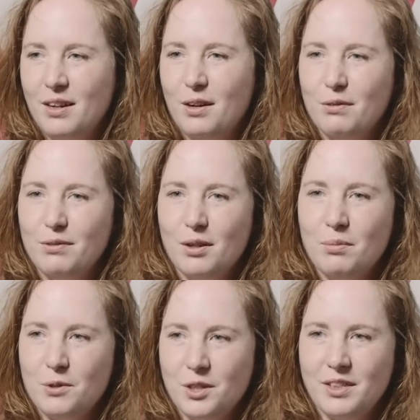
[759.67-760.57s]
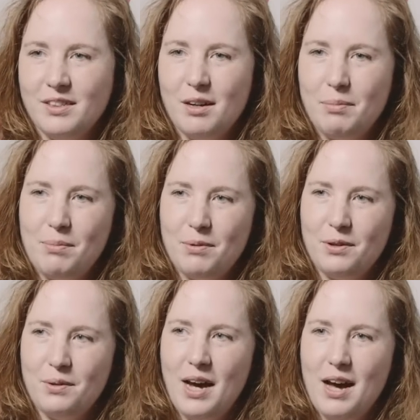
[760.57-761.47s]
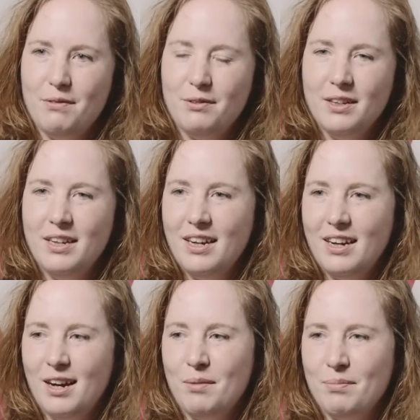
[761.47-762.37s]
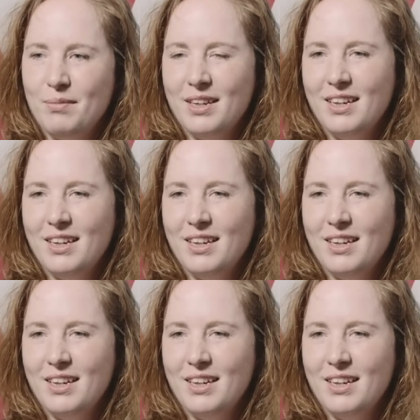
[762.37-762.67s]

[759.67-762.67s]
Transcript: of abortion are people who have um,